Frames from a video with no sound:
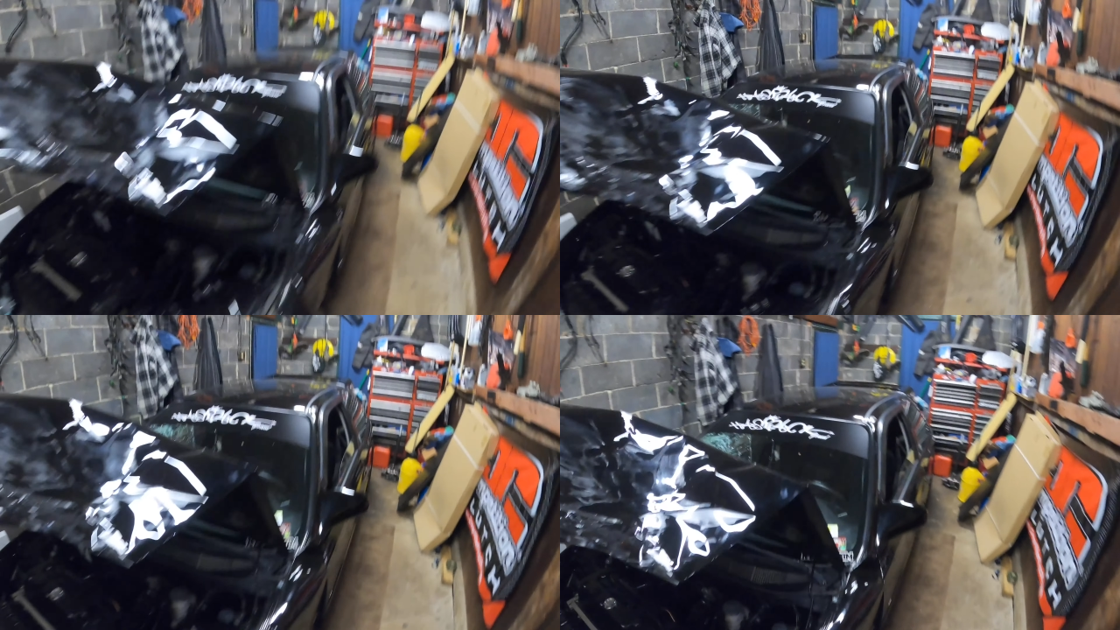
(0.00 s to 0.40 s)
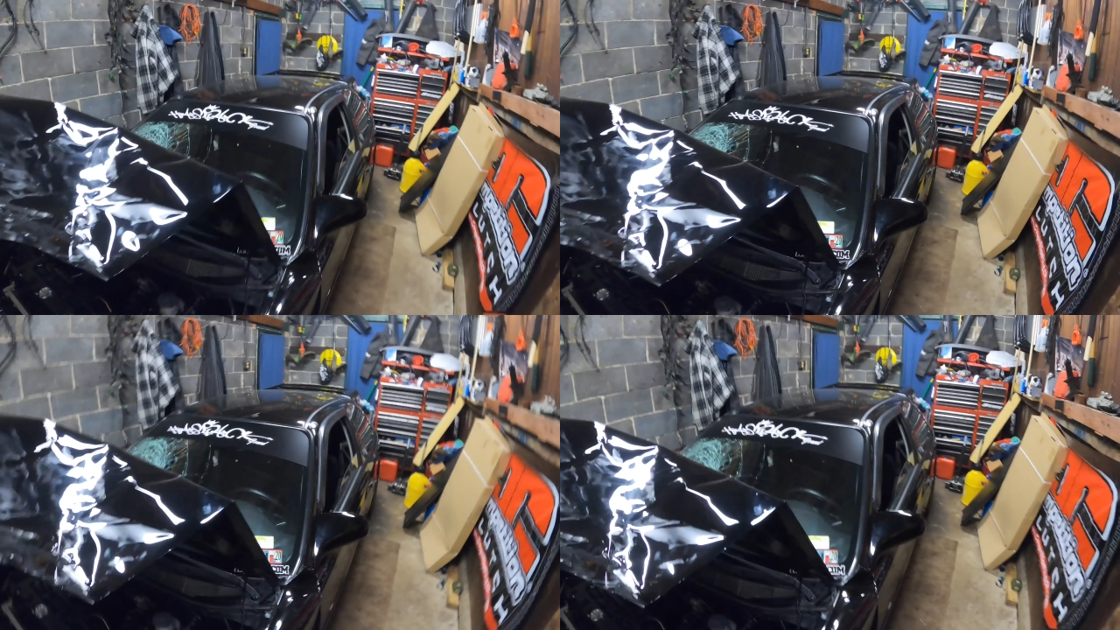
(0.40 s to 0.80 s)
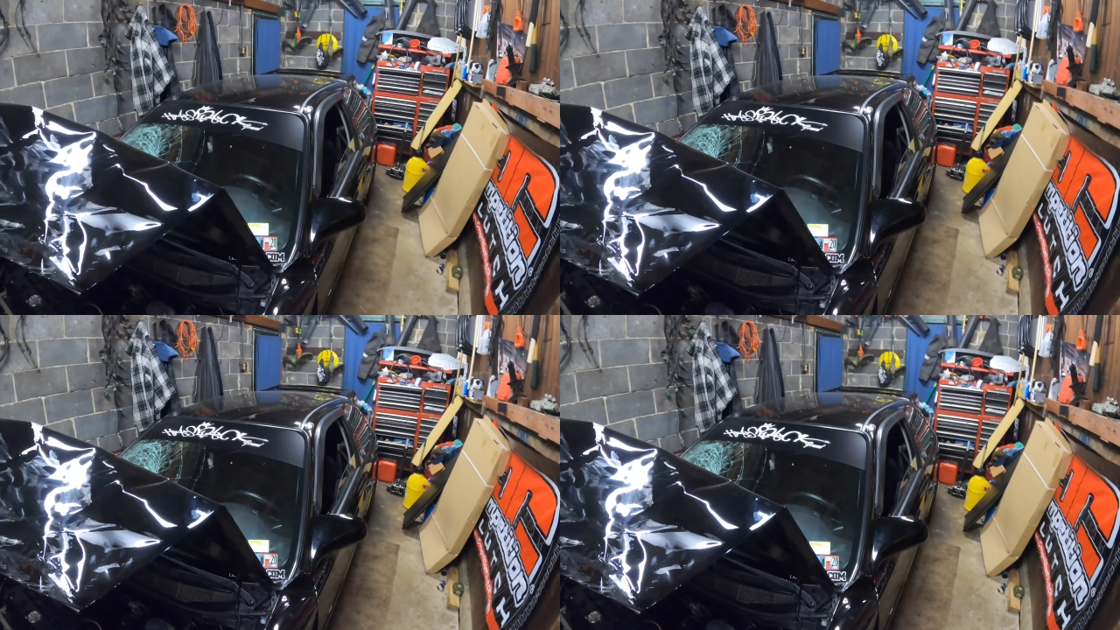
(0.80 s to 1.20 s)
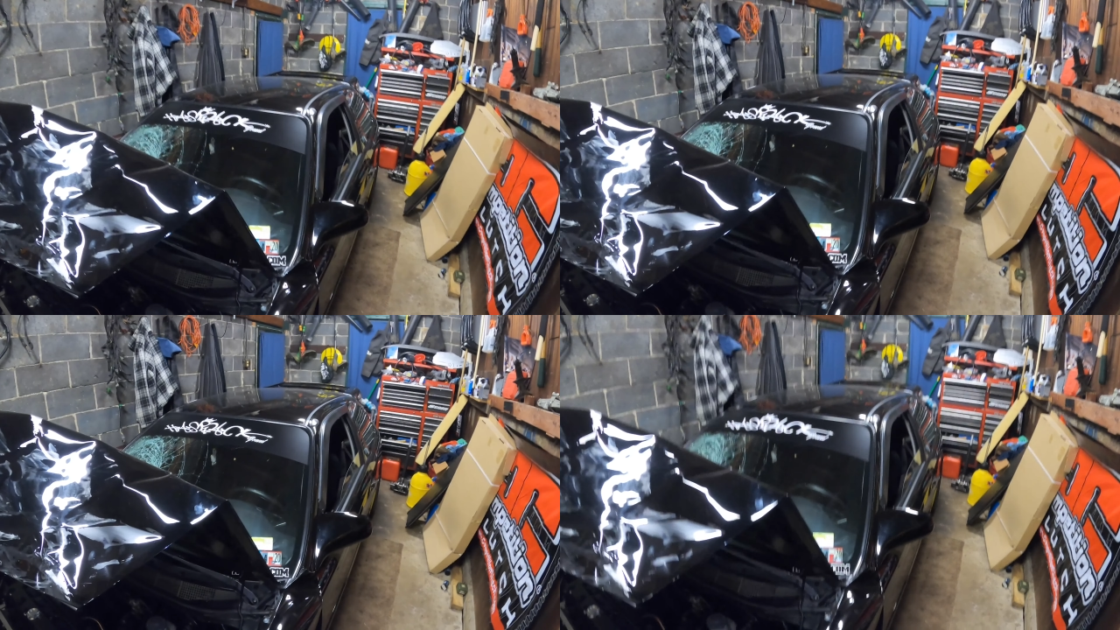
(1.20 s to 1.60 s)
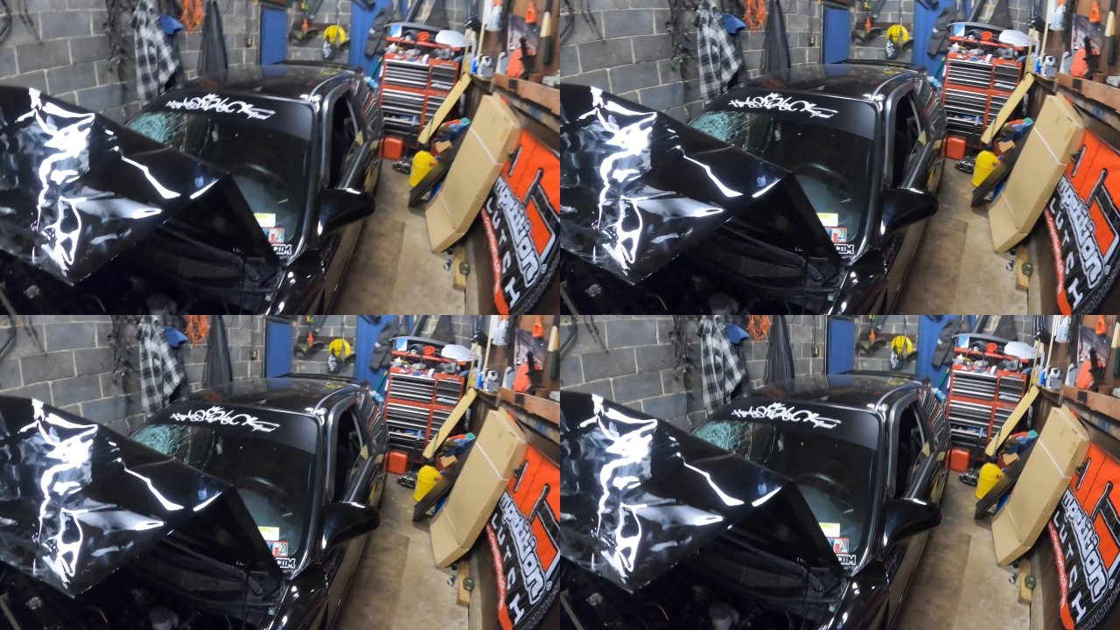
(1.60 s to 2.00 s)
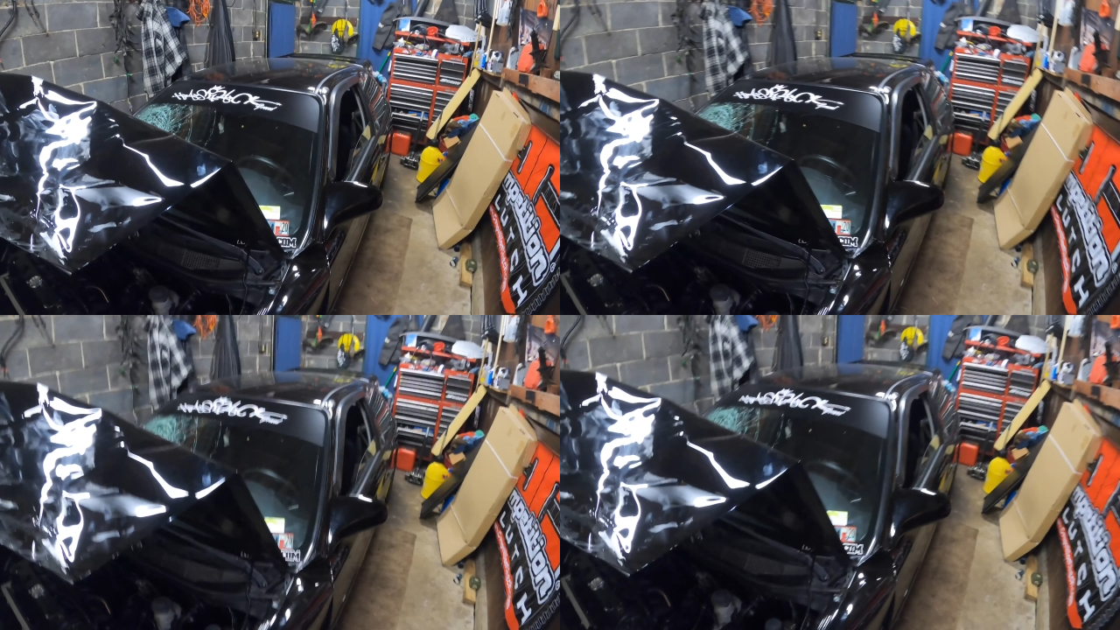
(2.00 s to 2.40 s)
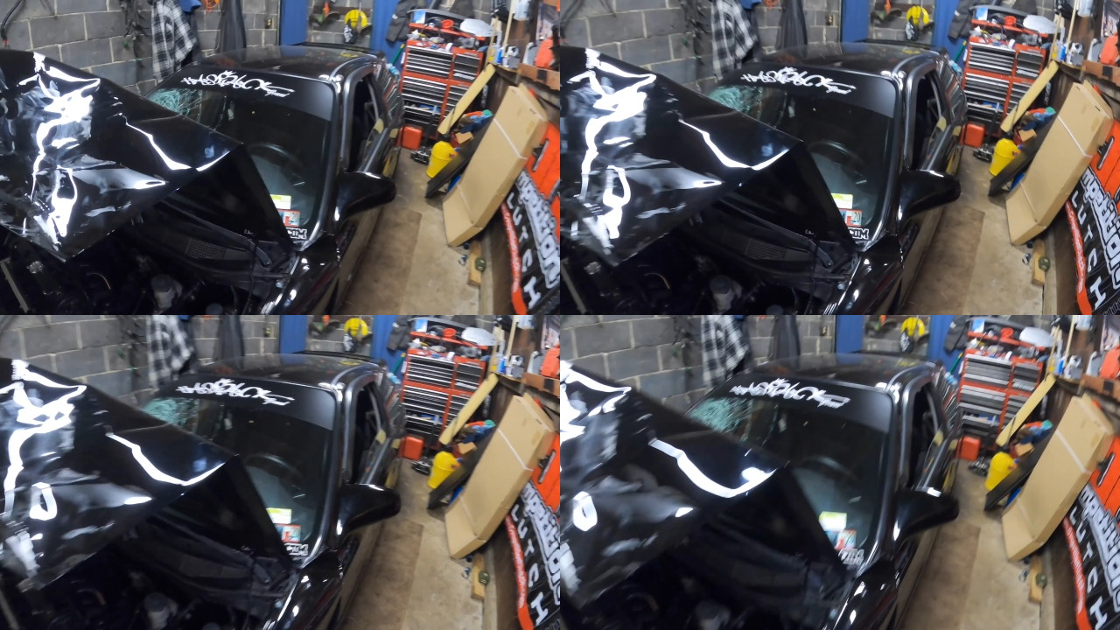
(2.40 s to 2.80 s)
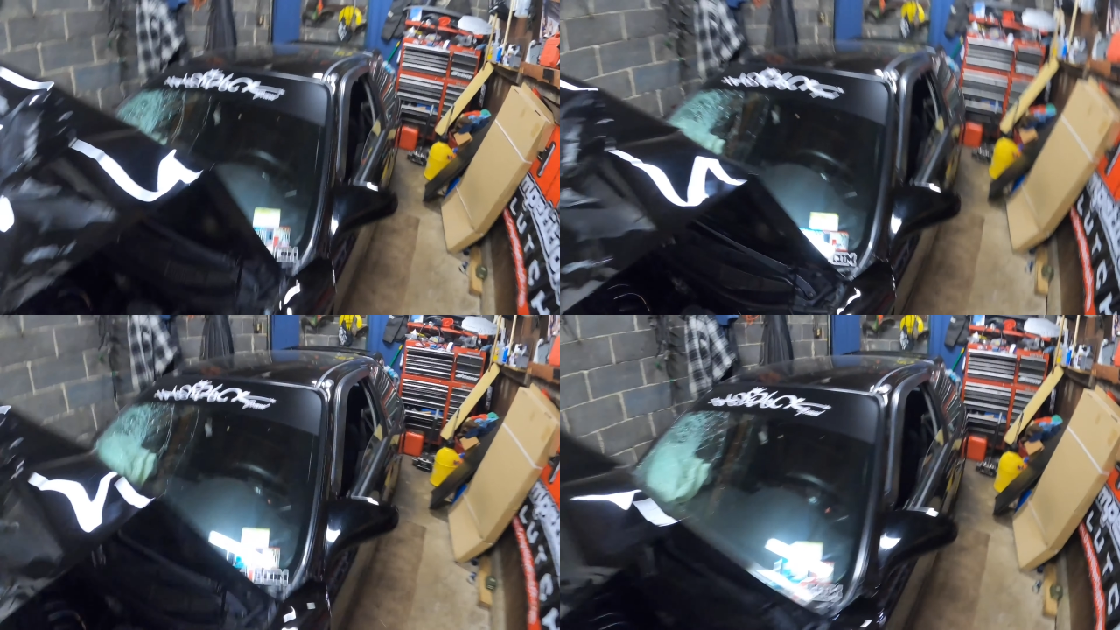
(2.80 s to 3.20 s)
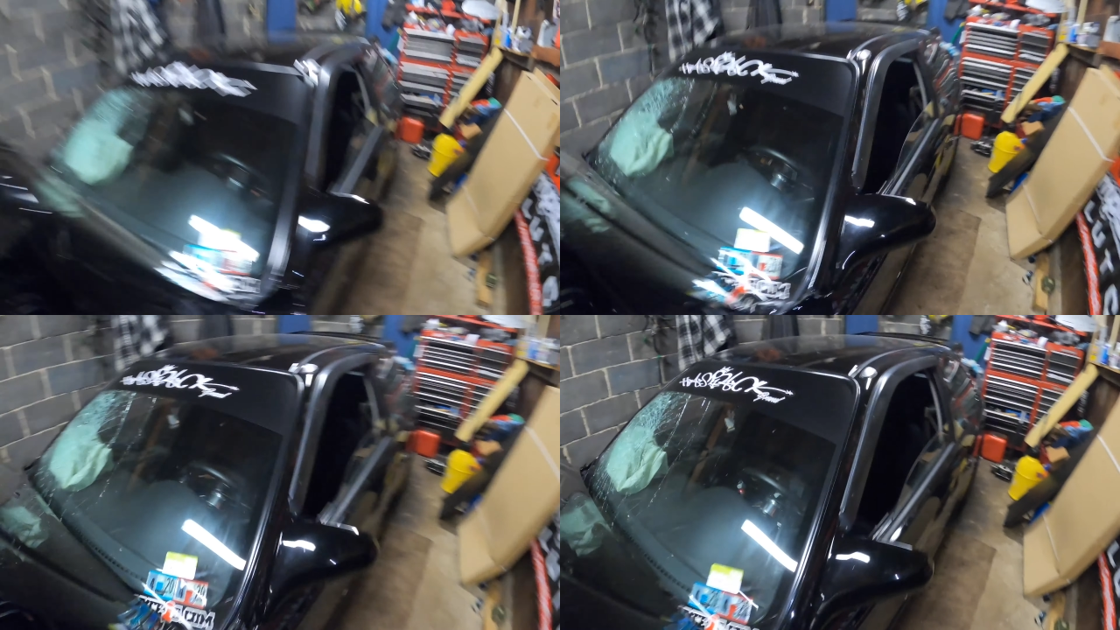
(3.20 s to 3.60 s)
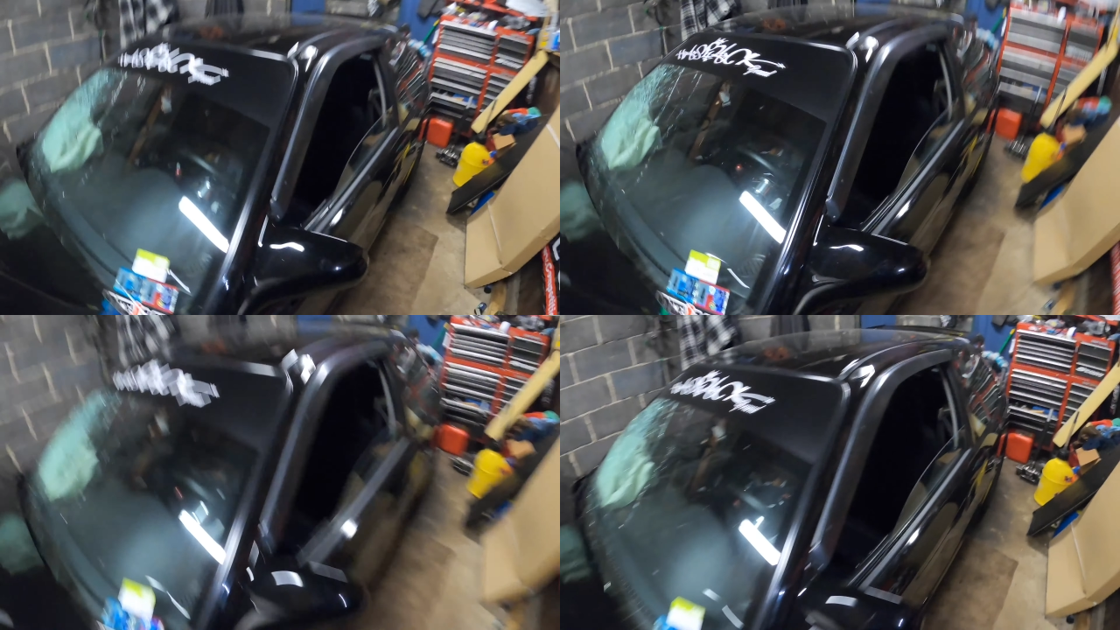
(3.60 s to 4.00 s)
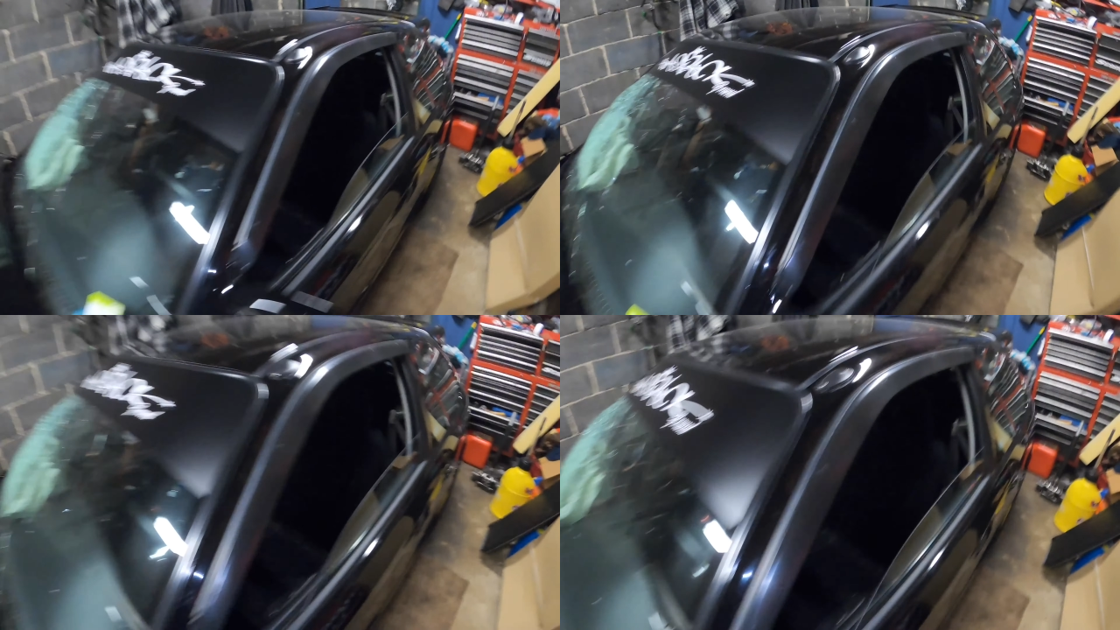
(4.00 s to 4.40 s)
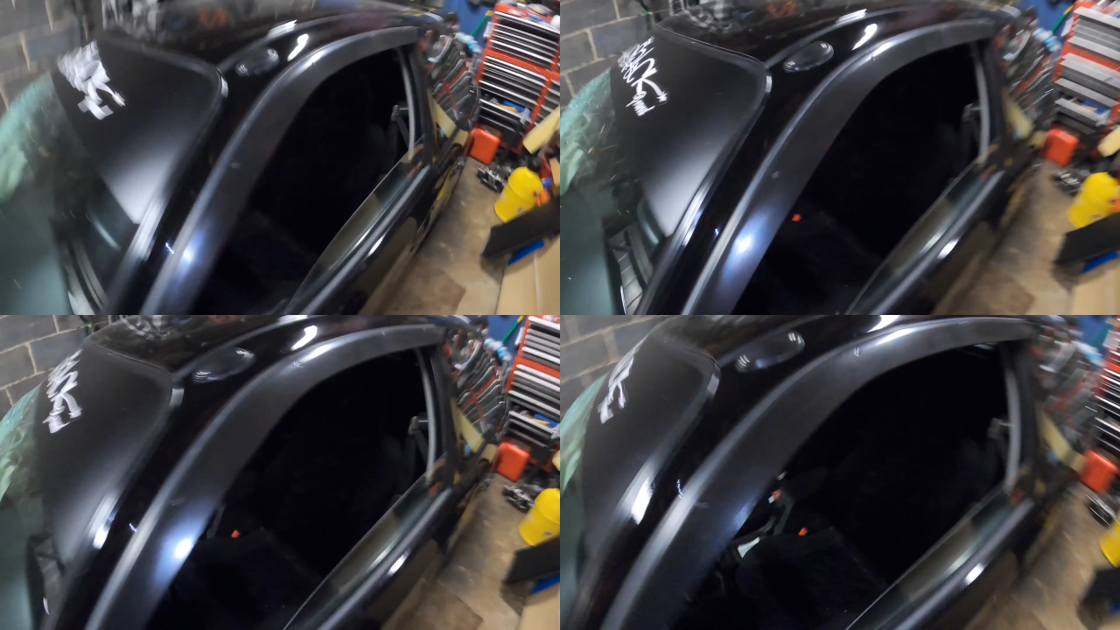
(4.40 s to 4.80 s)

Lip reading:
[unreadable: no face in view]